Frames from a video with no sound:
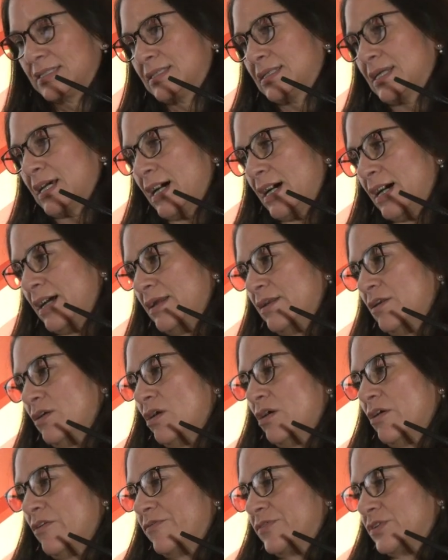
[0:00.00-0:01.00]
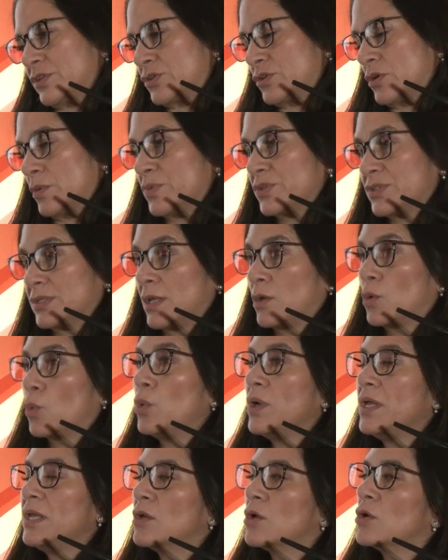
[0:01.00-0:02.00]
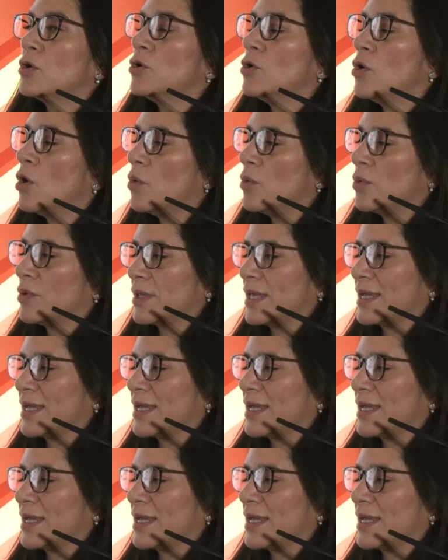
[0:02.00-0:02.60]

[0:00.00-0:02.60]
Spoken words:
kind of thrombus that we don't know